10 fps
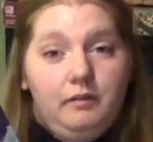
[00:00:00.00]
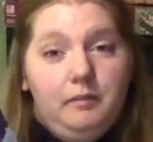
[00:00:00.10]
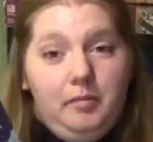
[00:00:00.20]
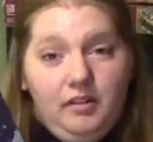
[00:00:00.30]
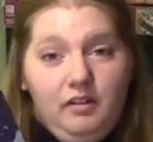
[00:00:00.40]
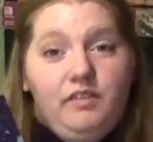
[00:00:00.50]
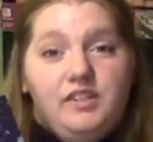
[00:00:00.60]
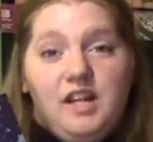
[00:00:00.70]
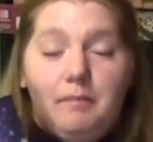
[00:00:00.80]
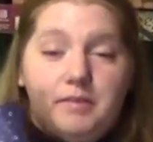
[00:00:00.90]
I'm going to put it over the
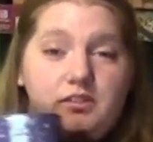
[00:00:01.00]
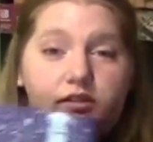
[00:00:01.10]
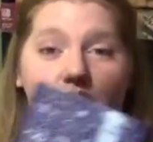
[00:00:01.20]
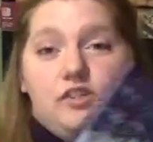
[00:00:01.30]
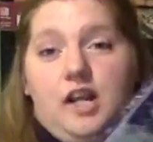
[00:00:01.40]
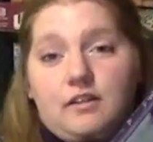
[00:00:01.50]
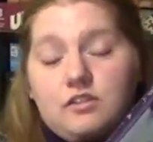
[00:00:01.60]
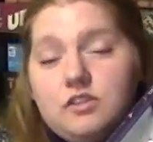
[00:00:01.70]
top of this dust jacket,